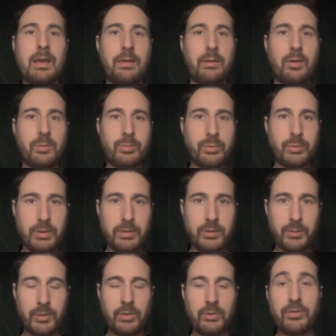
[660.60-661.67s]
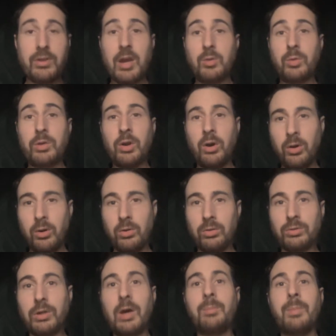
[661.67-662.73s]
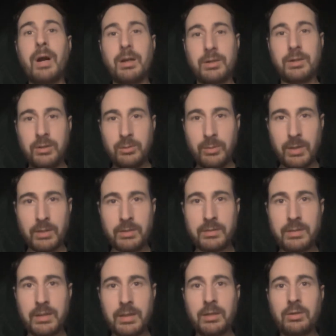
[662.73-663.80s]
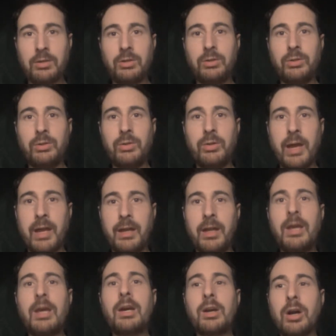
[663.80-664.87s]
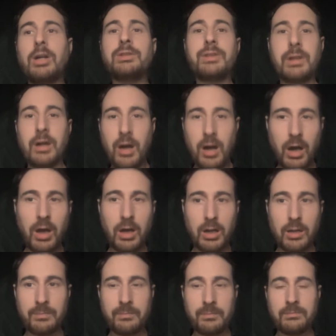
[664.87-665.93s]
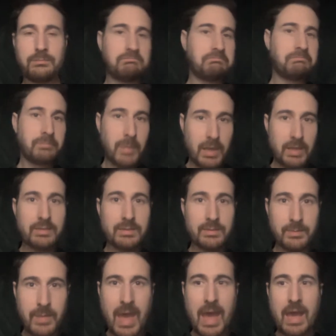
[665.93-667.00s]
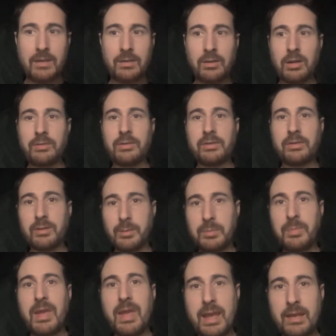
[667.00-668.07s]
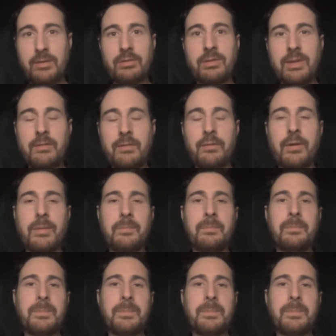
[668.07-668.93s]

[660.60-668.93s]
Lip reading: ethical principles that we hold among humans include that causing harm is bad, causing someone pain or suffering.